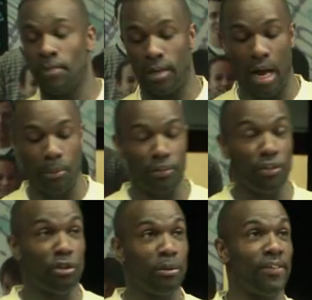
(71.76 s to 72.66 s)
And I was in
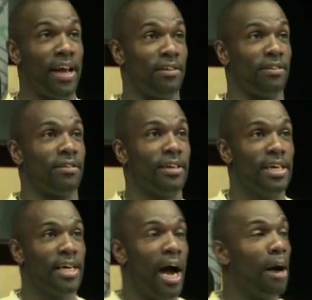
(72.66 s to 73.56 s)
two events.
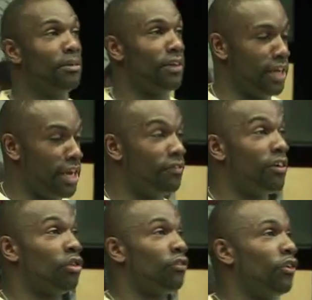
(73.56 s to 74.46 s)
I was in the
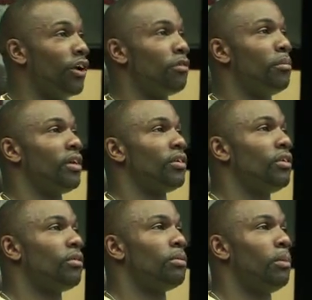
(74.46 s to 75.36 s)
individual 400
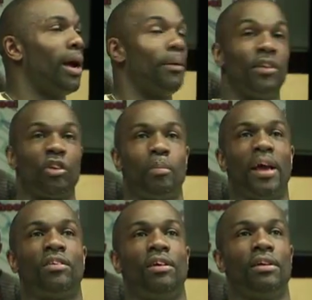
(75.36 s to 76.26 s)
metres, where I was
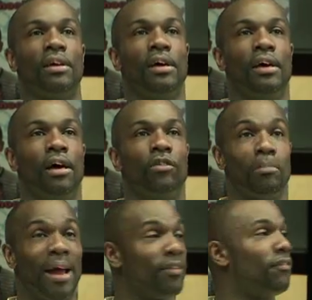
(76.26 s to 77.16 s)
expected to
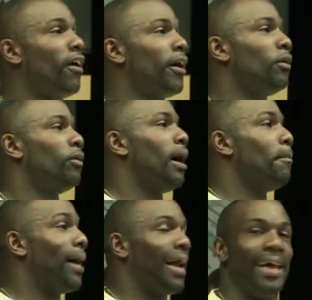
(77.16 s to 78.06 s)
make the final
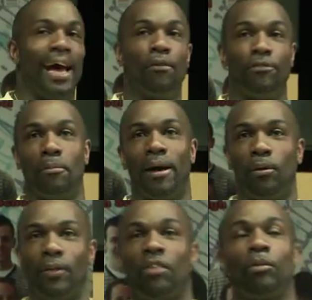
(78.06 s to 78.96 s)
and battle it out for the
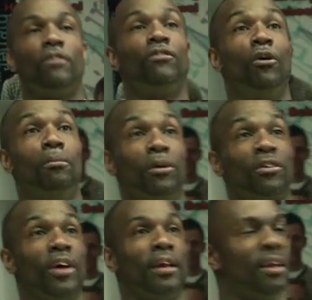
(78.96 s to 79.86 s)
medal. That's what the form book
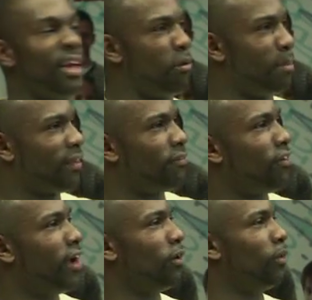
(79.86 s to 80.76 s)
said. Uh, he'll make the
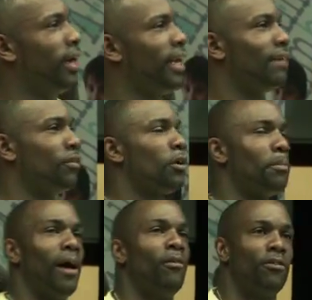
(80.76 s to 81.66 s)
final and he'll have a good
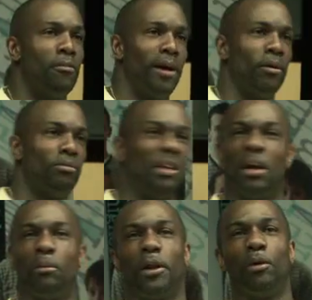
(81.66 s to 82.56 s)
battle for a medal. Don't
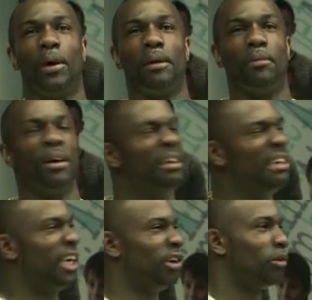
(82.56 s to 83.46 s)
know what he'll win, but
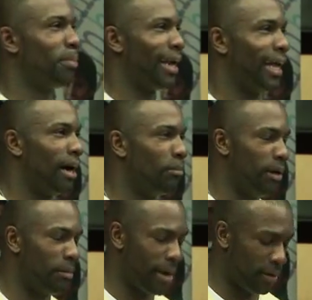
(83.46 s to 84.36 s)
he should battle it out and
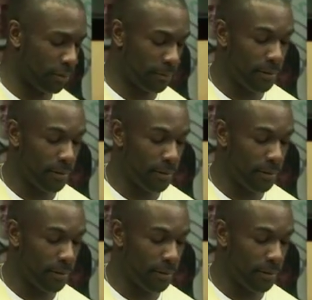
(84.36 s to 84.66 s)
win a medal.